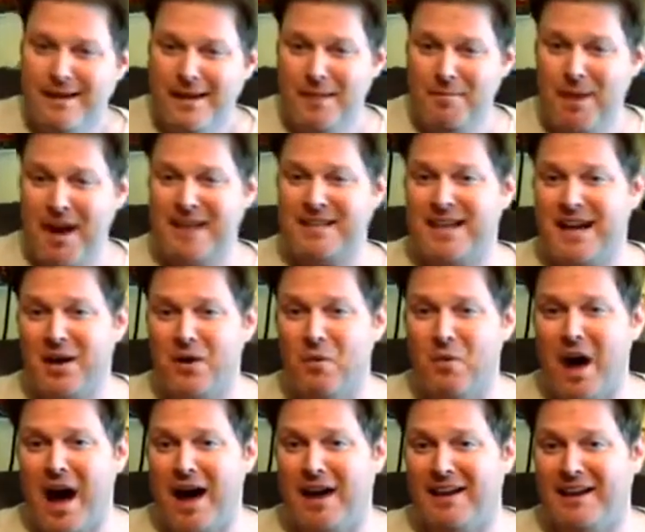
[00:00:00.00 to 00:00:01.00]
It may take a
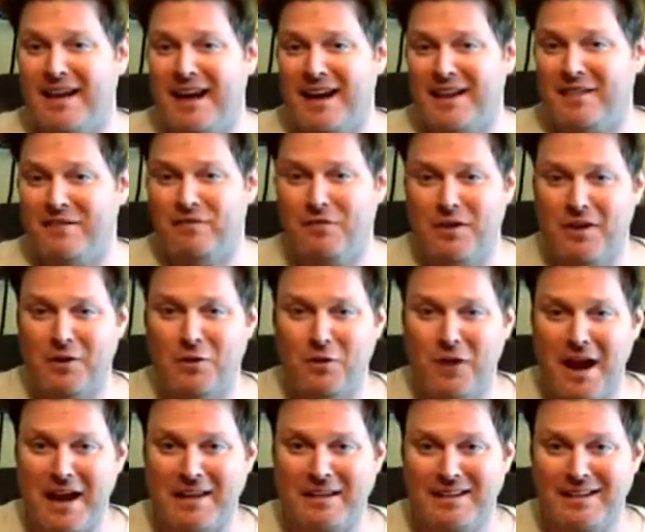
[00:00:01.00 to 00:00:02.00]
while to get it to fit
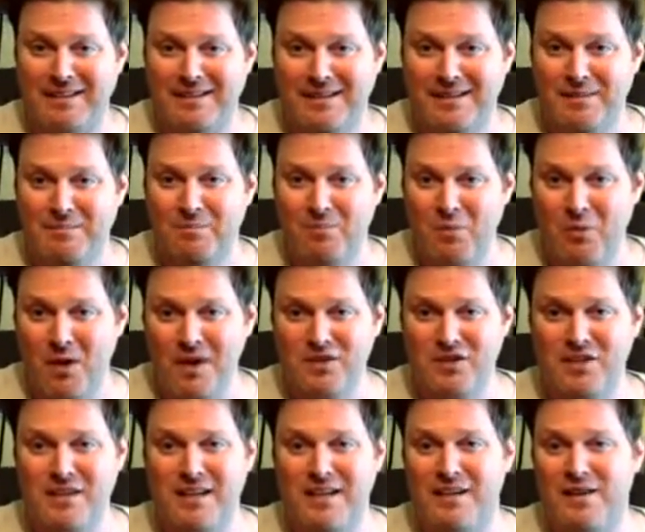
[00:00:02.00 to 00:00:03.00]
correctly, but once
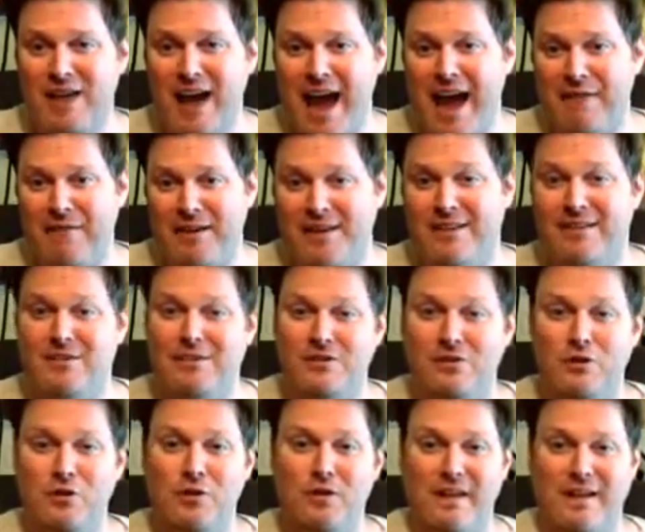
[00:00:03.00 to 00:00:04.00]
you think you have it,
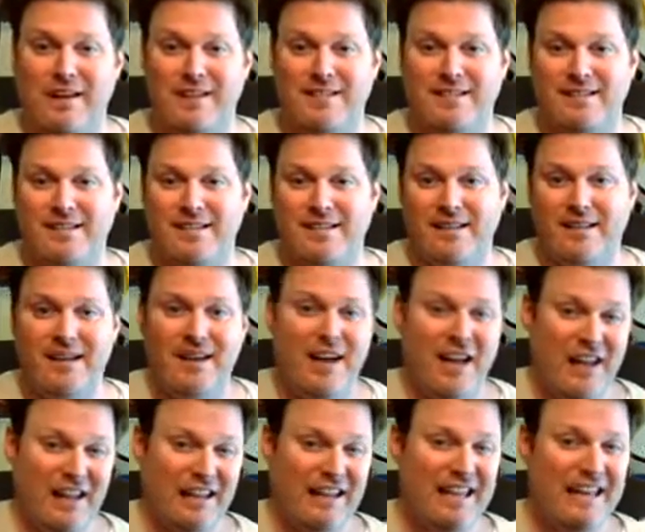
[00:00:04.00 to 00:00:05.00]
do this.
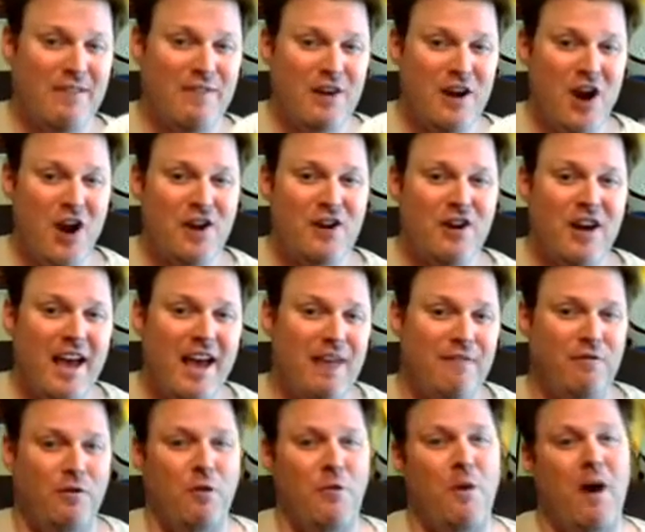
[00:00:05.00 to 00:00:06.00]
Leave it on your
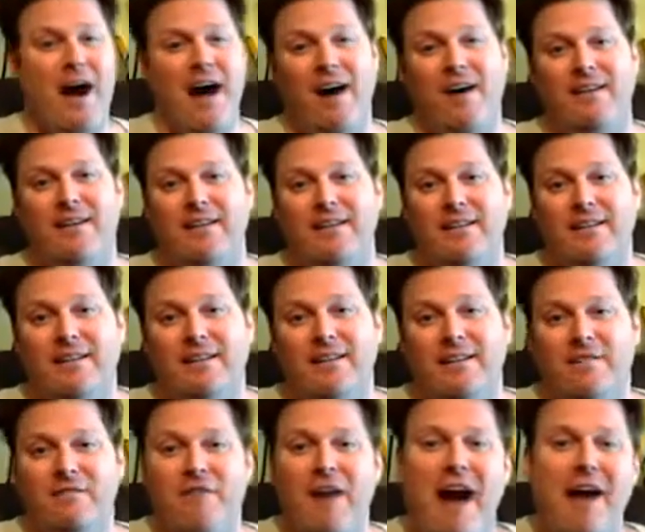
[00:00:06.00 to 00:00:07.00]
head for a while,
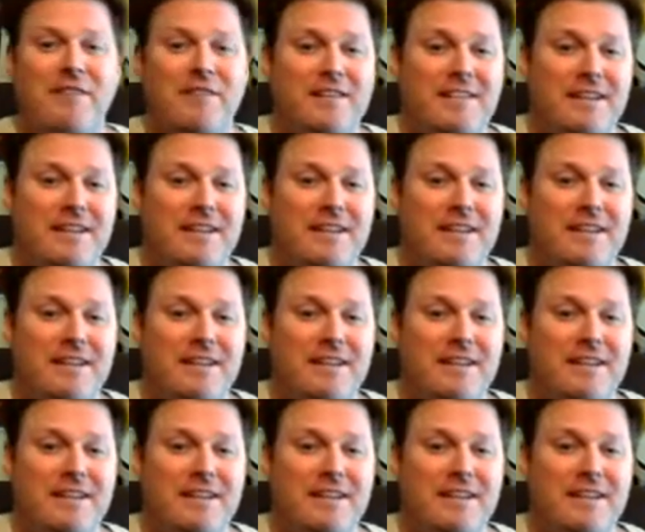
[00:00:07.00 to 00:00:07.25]
5 to